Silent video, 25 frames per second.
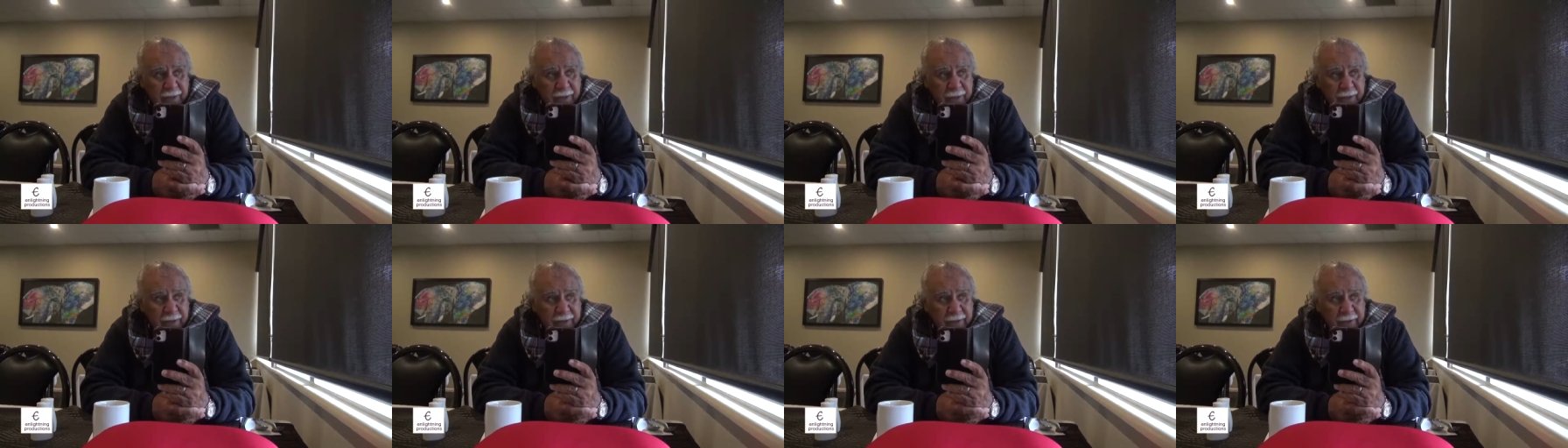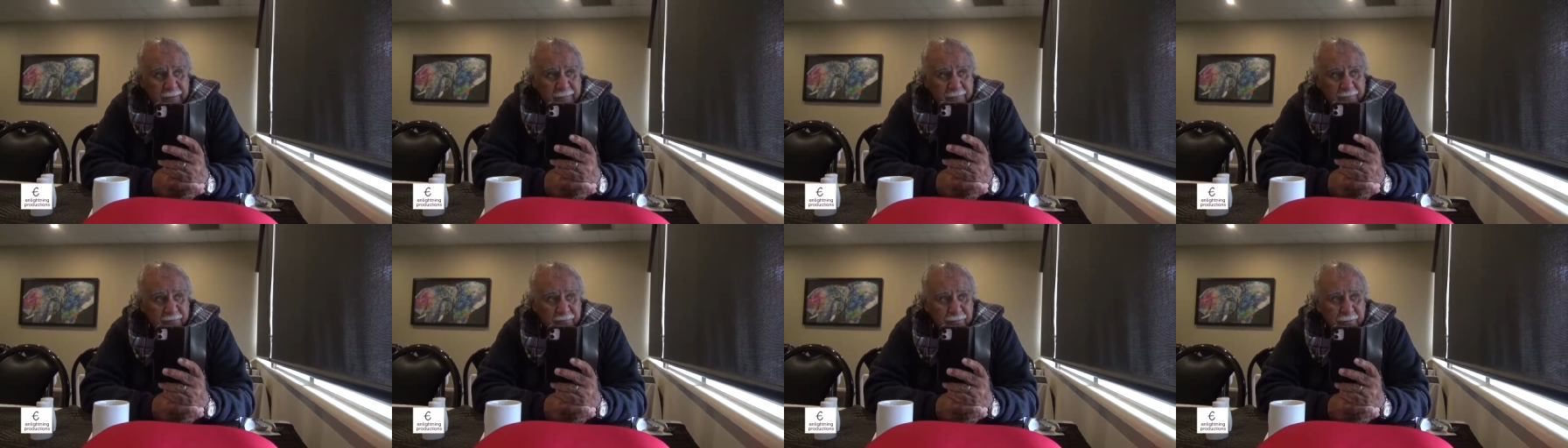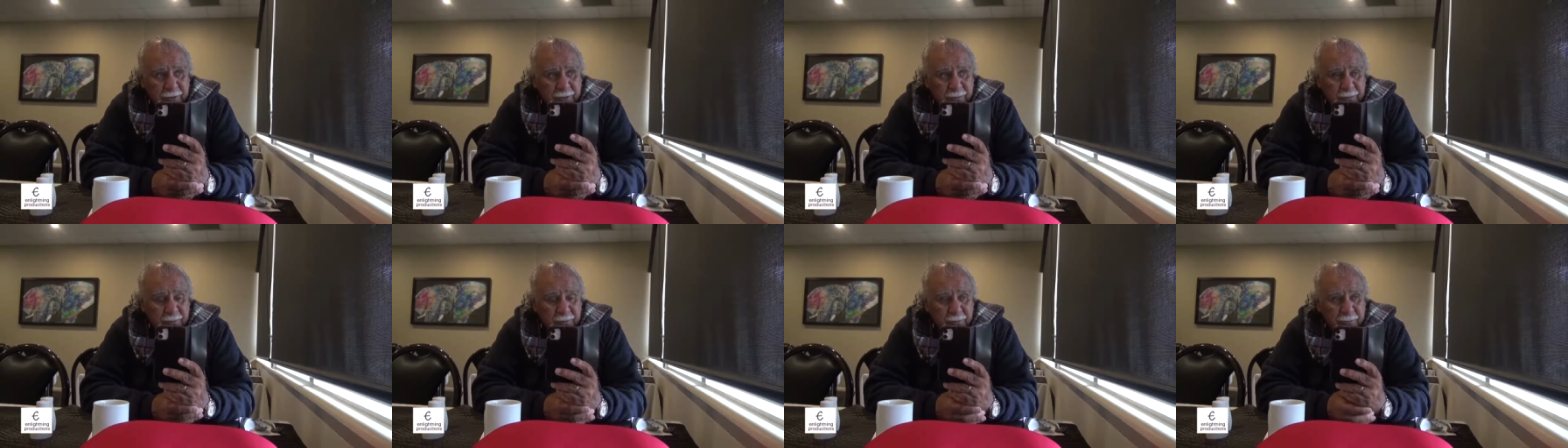Um,
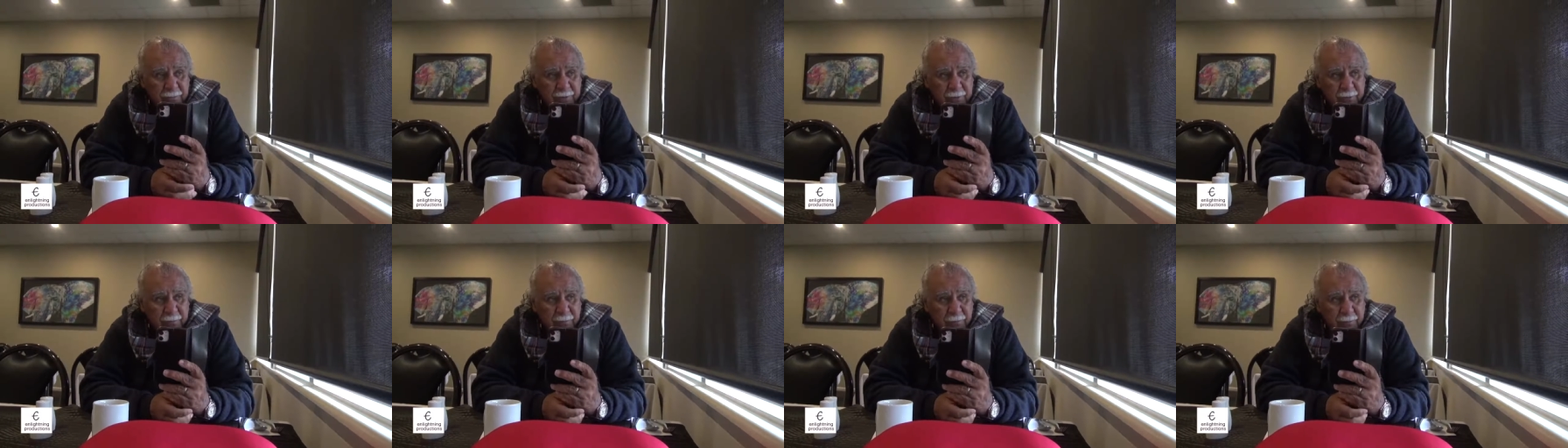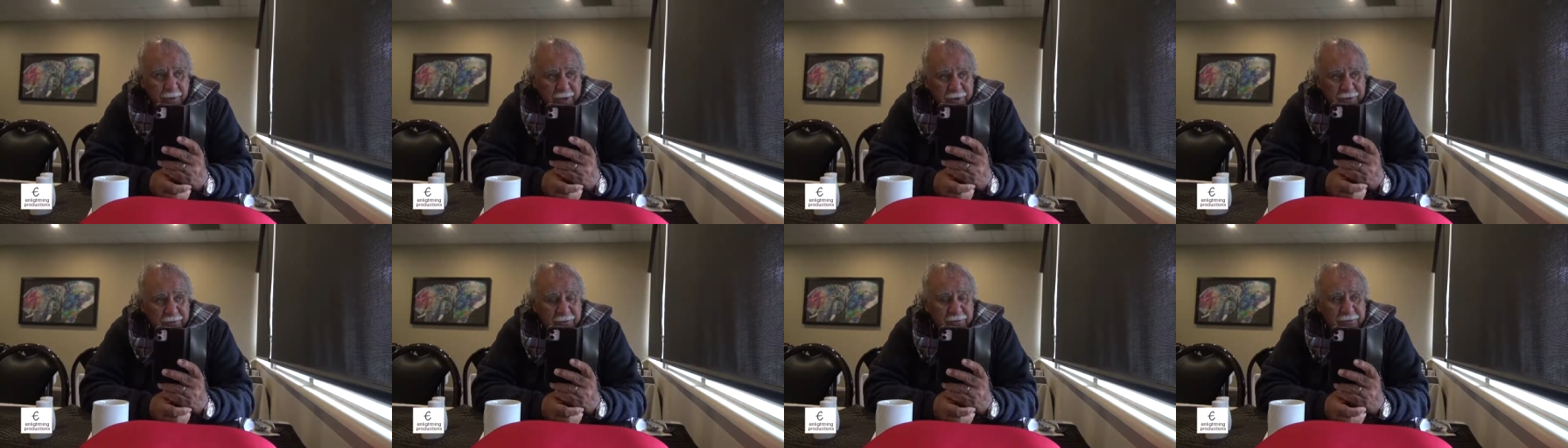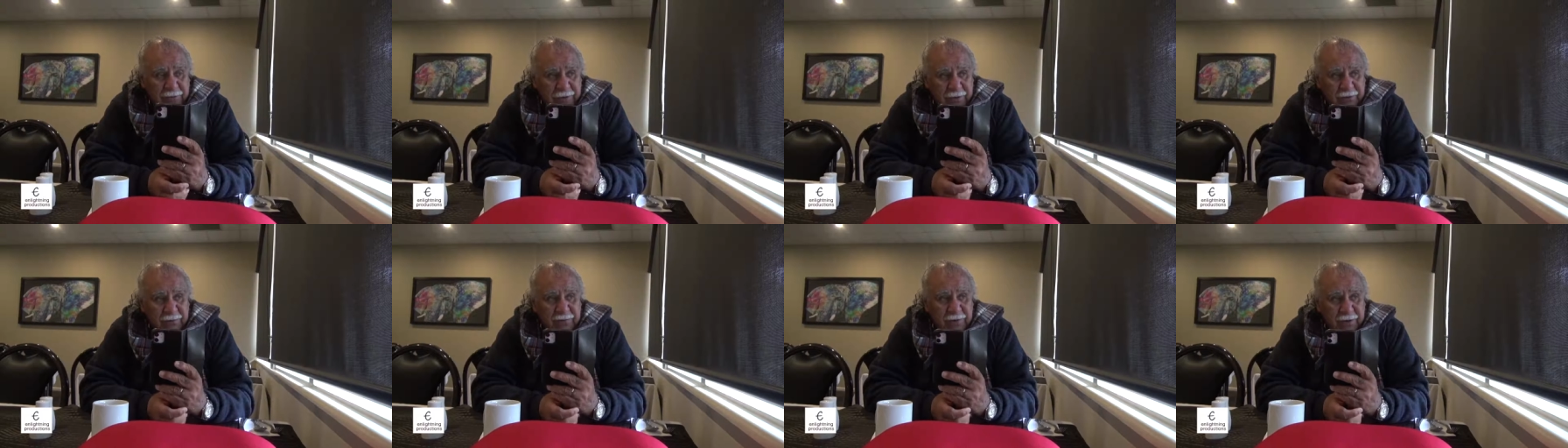and but one
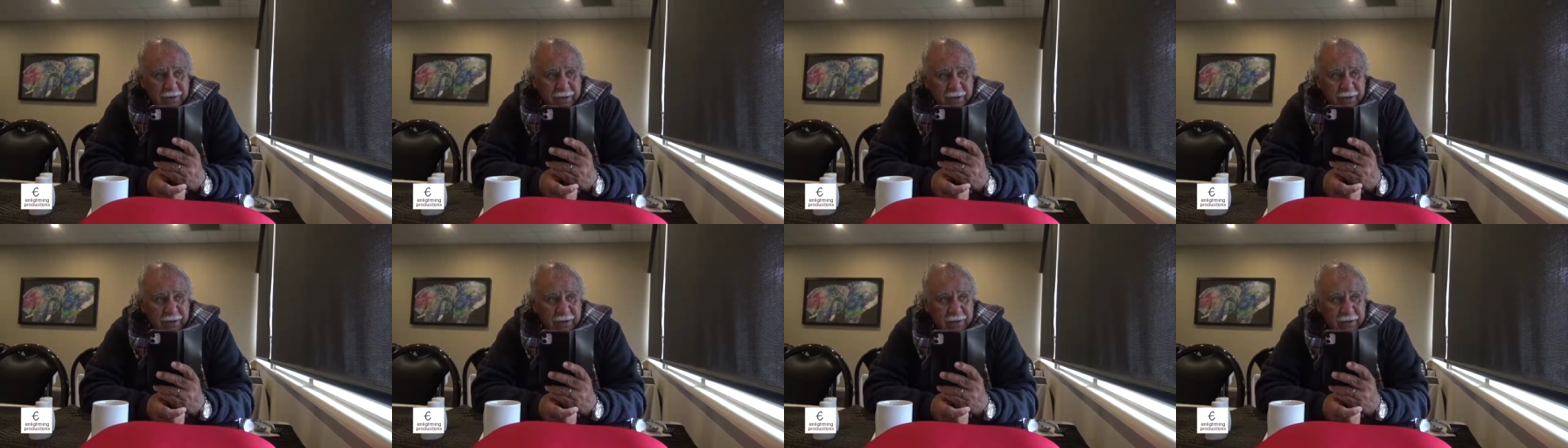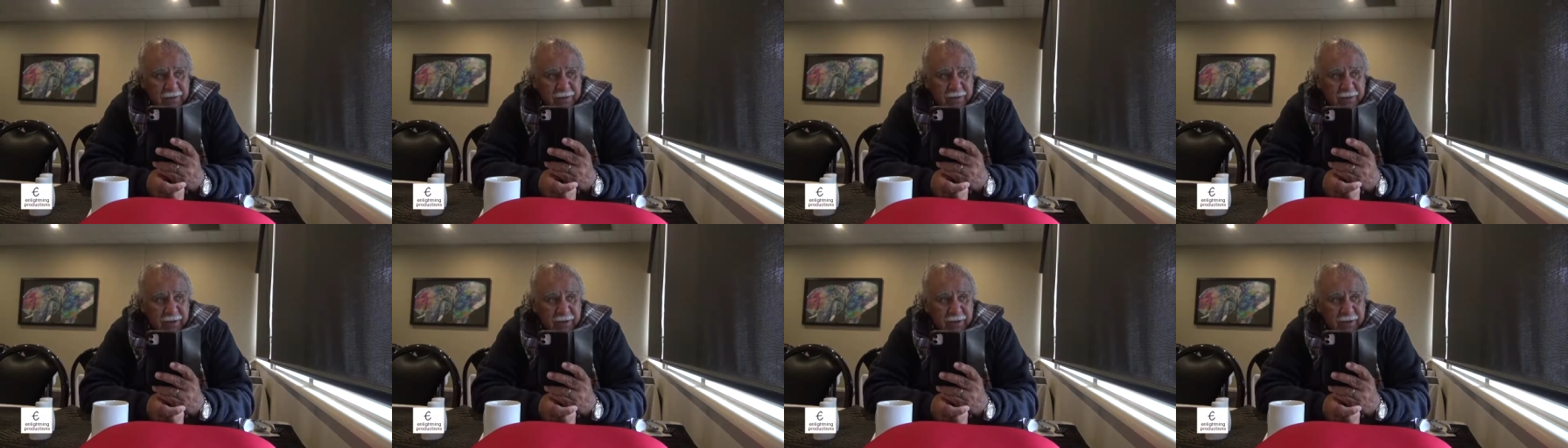thing that I,